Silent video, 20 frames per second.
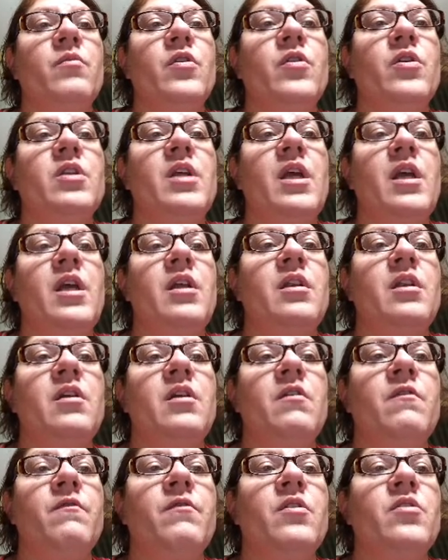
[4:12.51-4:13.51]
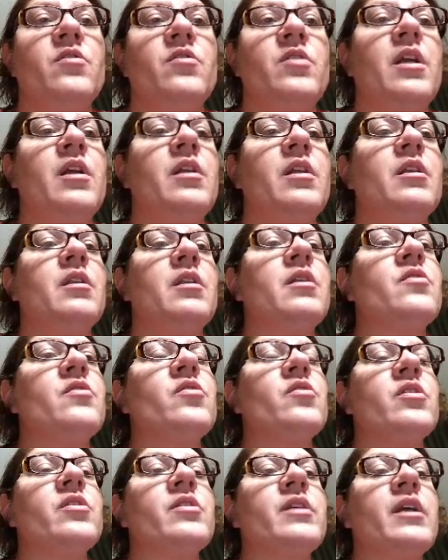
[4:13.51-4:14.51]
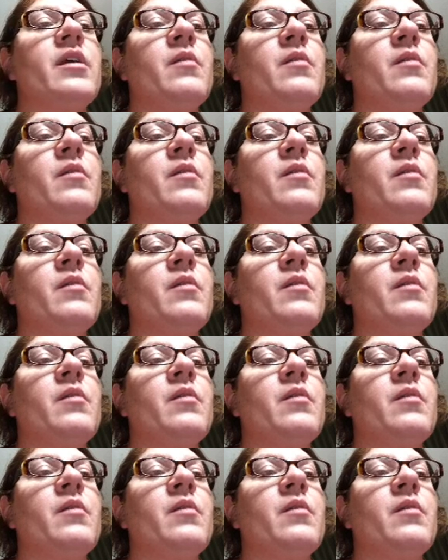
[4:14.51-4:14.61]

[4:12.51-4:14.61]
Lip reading: Pretend here for a second that this looks